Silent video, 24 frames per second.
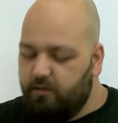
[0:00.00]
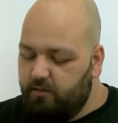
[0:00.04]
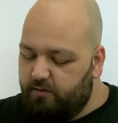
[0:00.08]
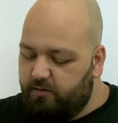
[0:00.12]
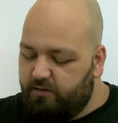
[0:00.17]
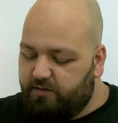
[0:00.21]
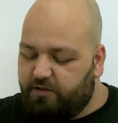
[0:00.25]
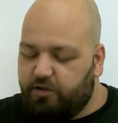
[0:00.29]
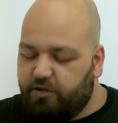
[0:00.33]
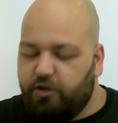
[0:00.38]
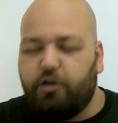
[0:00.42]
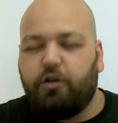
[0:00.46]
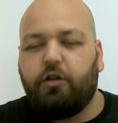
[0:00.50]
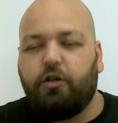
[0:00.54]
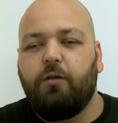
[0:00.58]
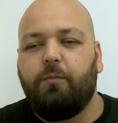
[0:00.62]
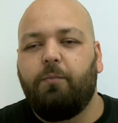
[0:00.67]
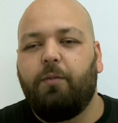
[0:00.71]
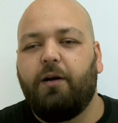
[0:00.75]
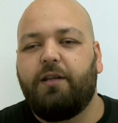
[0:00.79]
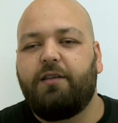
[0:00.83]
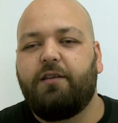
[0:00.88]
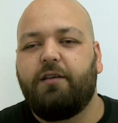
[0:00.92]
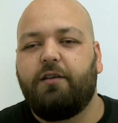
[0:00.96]
circle
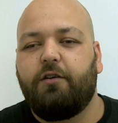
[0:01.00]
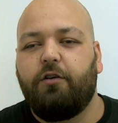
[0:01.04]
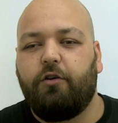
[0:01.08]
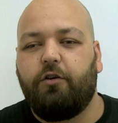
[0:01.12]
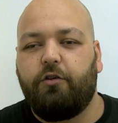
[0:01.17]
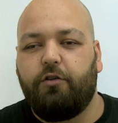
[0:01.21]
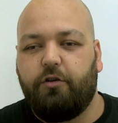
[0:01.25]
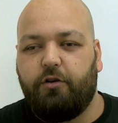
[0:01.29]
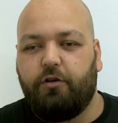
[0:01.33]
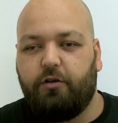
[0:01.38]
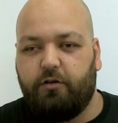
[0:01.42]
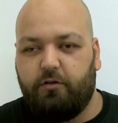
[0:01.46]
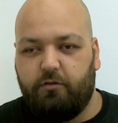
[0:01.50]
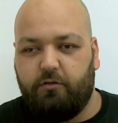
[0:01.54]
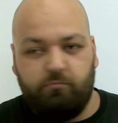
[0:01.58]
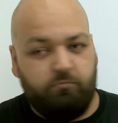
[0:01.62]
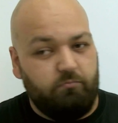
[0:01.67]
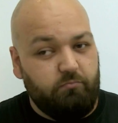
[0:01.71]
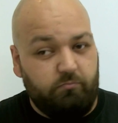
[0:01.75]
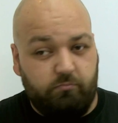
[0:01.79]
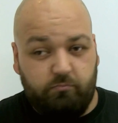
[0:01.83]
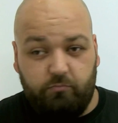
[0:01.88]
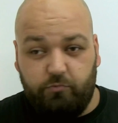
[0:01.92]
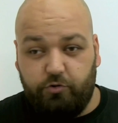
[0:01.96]
button on your
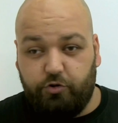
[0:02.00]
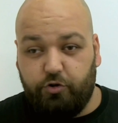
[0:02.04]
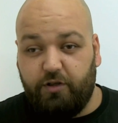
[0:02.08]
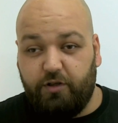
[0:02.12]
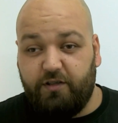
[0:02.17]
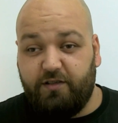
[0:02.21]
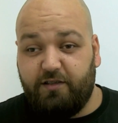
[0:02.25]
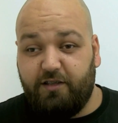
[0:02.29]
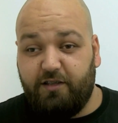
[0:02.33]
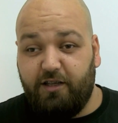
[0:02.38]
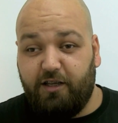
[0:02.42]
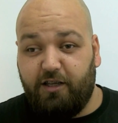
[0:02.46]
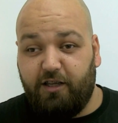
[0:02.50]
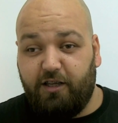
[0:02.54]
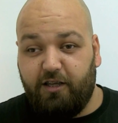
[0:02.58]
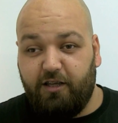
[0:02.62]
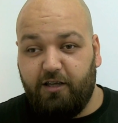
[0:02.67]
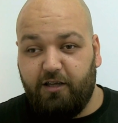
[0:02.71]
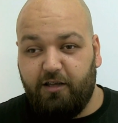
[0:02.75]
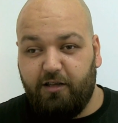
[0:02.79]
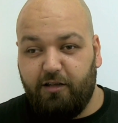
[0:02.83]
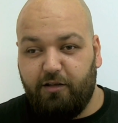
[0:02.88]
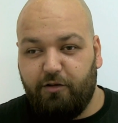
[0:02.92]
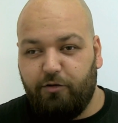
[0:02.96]
joystick,
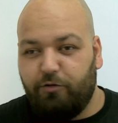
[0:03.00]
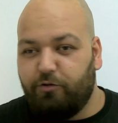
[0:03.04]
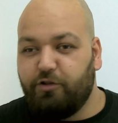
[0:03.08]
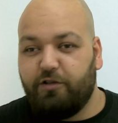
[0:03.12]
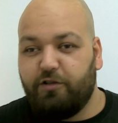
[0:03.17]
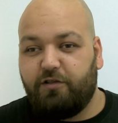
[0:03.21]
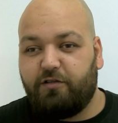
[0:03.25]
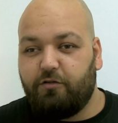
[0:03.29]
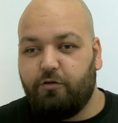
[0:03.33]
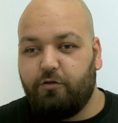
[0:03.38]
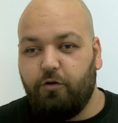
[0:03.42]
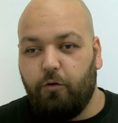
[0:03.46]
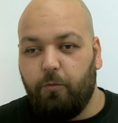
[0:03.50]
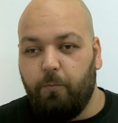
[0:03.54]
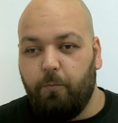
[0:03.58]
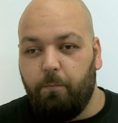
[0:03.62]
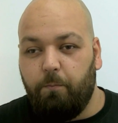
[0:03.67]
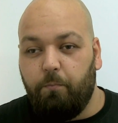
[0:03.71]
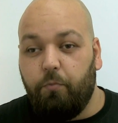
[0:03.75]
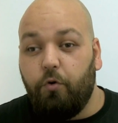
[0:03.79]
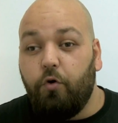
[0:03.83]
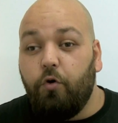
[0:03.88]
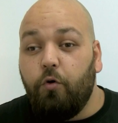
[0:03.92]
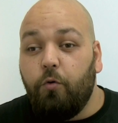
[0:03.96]
you just go
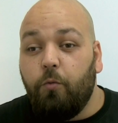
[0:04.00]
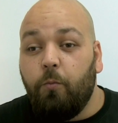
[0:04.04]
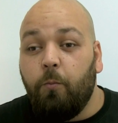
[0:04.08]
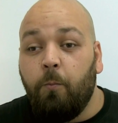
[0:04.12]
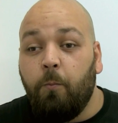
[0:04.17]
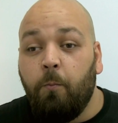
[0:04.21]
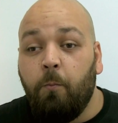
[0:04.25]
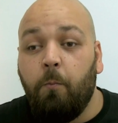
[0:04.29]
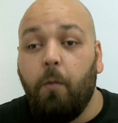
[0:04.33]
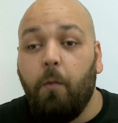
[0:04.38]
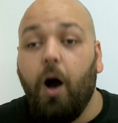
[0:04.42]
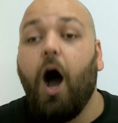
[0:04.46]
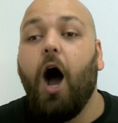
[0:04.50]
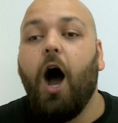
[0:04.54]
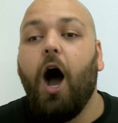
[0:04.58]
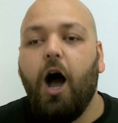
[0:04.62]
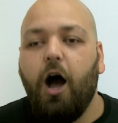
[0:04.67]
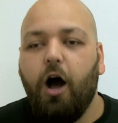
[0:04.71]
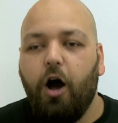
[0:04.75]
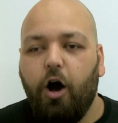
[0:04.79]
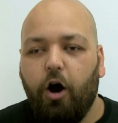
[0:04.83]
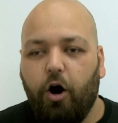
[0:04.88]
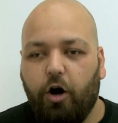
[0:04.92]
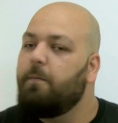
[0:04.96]
boom.
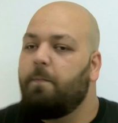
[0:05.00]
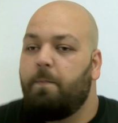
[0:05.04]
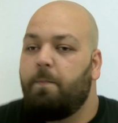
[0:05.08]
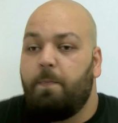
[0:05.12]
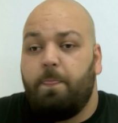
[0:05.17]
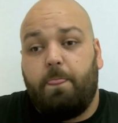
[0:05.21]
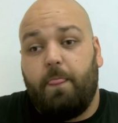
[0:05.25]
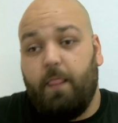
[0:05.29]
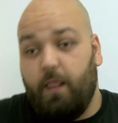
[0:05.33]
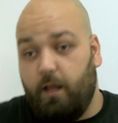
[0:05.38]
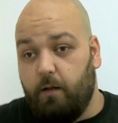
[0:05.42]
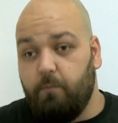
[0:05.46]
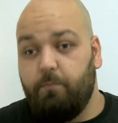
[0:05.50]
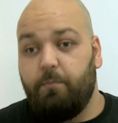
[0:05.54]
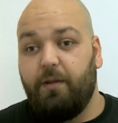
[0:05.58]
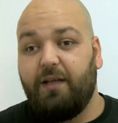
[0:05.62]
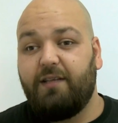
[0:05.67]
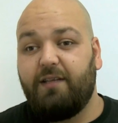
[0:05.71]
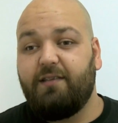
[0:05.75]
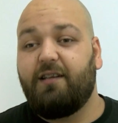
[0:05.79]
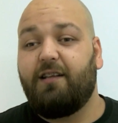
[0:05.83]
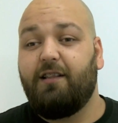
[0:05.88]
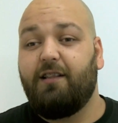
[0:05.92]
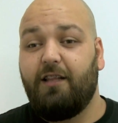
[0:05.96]

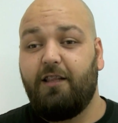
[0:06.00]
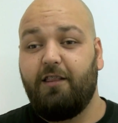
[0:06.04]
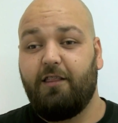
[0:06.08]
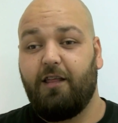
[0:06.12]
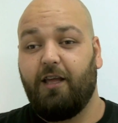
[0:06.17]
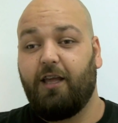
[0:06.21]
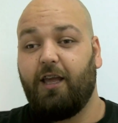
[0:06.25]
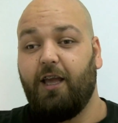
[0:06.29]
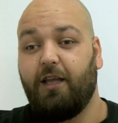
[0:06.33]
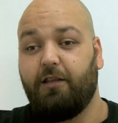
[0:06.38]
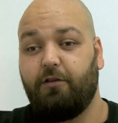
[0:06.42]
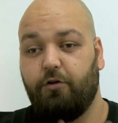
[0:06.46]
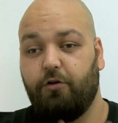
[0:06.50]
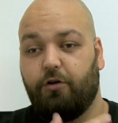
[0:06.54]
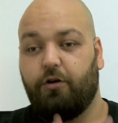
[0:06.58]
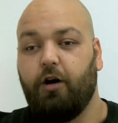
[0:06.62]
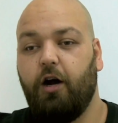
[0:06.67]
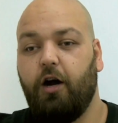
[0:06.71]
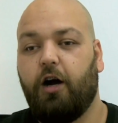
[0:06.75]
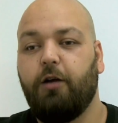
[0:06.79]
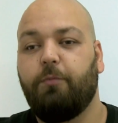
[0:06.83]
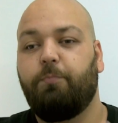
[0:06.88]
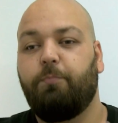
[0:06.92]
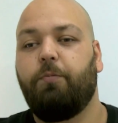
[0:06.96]
Basically, they get your
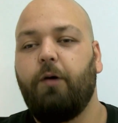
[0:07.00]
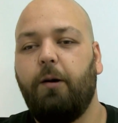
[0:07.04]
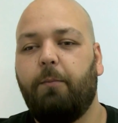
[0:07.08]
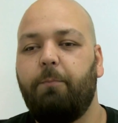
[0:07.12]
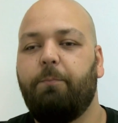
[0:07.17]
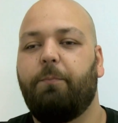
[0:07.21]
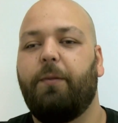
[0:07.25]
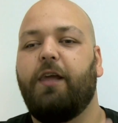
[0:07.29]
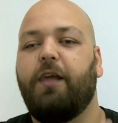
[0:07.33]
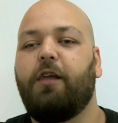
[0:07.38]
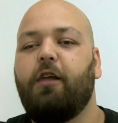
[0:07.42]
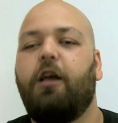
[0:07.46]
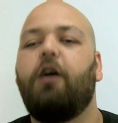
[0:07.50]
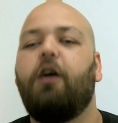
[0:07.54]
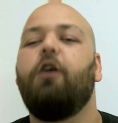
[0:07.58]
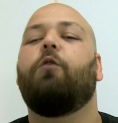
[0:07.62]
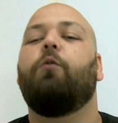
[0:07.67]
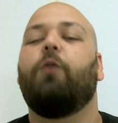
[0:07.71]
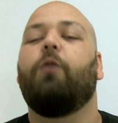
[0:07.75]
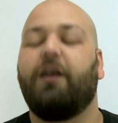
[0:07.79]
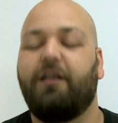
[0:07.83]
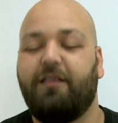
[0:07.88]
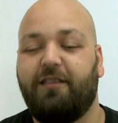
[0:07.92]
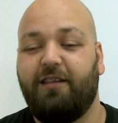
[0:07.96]
heart pumping
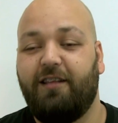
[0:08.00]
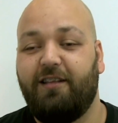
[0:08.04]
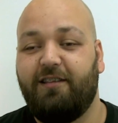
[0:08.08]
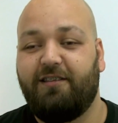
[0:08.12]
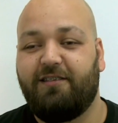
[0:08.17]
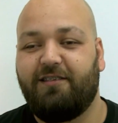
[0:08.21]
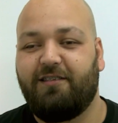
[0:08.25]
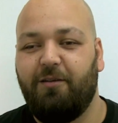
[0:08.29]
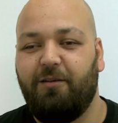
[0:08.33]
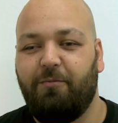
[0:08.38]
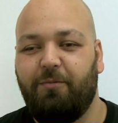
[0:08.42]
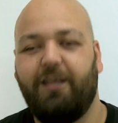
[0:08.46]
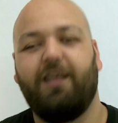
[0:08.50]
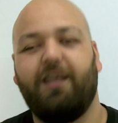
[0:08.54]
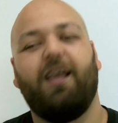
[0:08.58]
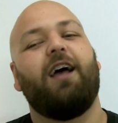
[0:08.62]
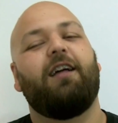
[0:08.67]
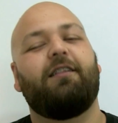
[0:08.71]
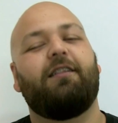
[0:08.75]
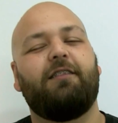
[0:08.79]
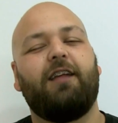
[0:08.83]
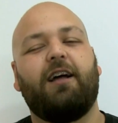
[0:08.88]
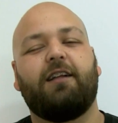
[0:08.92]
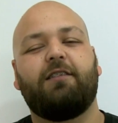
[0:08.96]
where it needs to be,
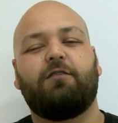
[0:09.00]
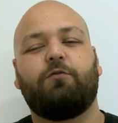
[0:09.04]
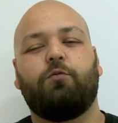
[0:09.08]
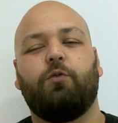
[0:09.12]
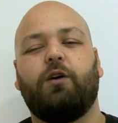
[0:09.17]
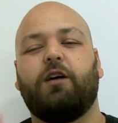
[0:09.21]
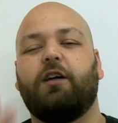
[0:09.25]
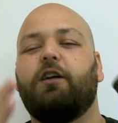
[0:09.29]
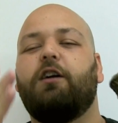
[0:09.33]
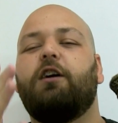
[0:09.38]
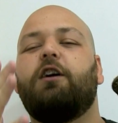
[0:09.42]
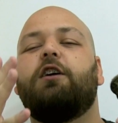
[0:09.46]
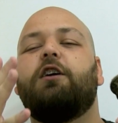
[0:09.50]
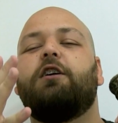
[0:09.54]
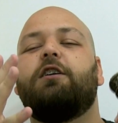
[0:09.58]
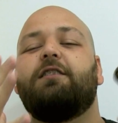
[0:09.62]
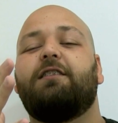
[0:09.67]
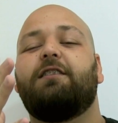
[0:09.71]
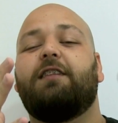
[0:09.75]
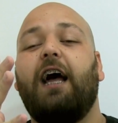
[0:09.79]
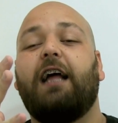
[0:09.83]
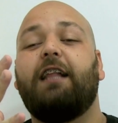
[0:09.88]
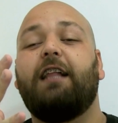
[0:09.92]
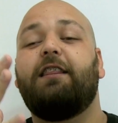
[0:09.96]
and that's where
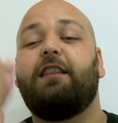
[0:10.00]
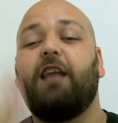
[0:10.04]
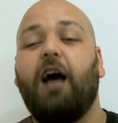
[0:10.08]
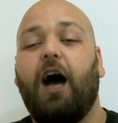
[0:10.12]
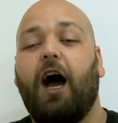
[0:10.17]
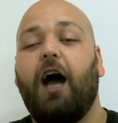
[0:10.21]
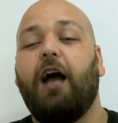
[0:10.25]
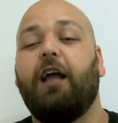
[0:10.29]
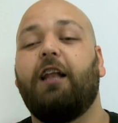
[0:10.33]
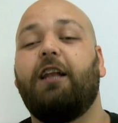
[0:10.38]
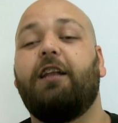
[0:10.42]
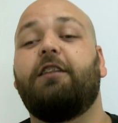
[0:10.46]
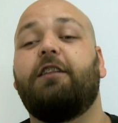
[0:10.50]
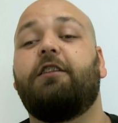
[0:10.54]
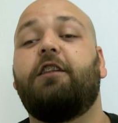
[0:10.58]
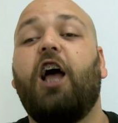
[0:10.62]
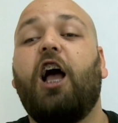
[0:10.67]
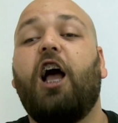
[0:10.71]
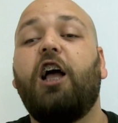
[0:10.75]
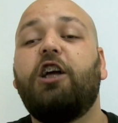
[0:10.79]
Dead Island